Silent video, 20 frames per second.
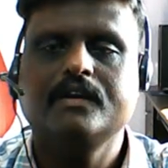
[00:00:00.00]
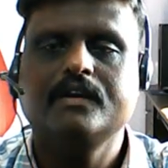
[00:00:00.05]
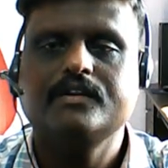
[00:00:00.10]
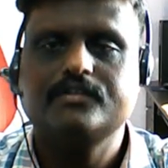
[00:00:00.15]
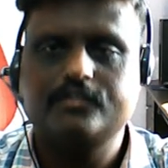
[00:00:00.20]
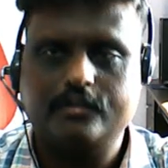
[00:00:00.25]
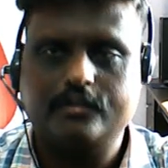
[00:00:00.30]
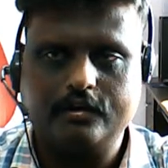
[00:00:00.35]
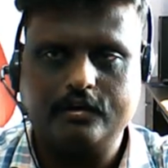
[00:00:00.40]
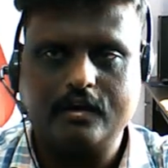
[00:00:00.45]

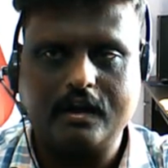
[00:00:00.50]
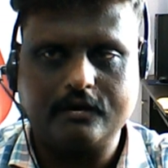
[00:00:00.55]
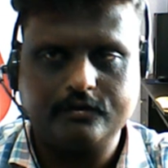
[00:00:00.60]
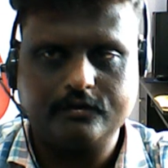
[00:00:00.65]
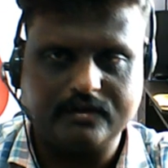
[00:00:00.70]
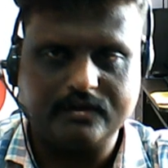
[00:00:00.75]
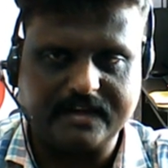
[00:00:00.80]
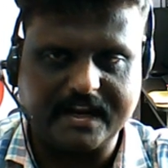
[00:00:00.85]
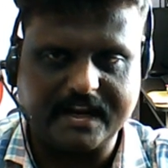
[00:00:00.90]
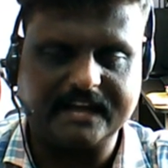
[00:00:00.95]
so you have
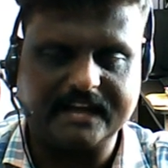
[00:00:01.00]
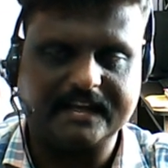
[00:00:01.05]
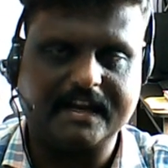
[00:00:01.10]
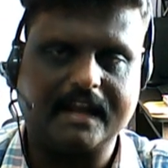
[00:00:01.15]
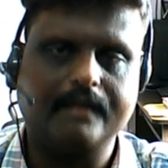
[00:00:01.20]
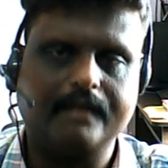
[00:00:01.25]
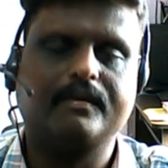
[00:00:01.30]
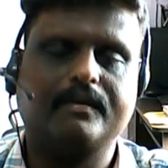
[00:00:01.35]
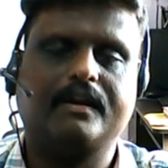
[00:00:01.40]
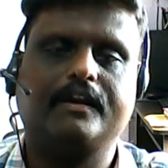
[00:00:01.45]
to take
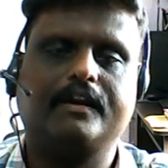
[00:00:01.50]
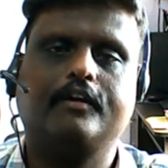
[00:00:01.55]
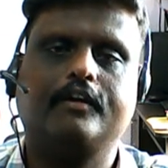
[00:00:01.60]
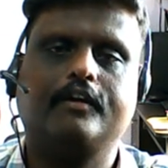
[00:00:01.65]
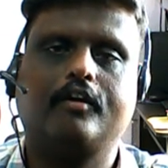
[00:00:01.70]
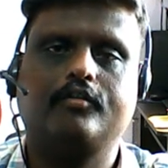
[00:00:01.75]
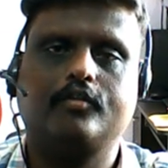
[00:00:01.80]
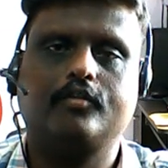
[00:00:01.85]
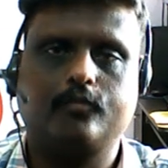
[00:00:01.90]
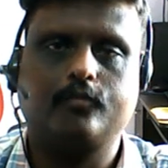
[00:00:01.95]
time and you
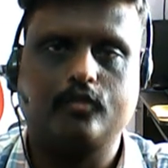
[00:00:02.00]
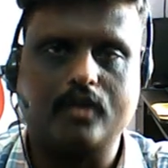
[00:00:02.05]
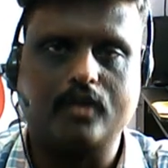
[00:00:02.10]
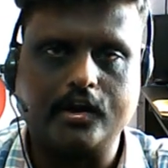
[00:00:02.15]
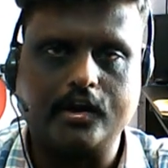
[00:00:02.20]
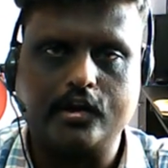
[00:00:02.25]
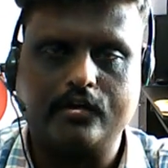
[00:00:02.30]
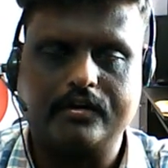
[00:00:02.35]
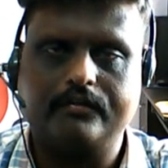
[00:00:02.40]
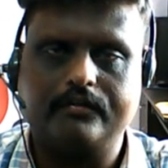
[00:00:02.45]
have to put on
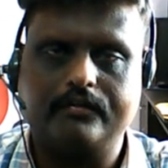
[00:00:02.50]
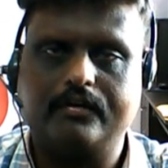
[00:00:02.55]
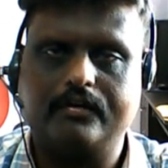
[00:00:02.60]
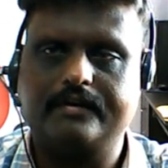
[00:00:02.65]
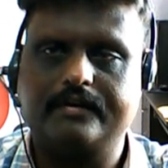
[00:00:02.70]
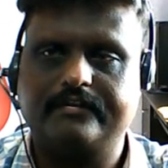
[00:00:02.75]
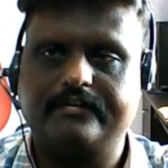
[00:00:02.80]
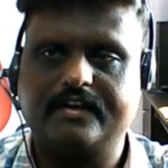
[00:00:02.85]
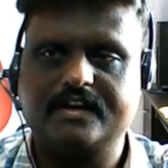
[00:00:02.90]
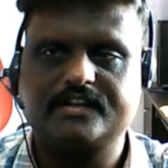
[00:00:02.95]
your
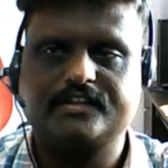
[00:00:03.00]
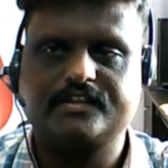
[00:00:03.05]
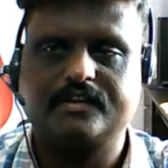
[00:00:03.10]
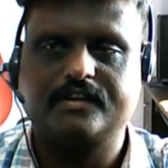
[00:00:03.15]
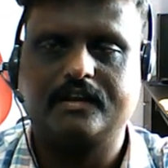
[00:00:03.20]
own words.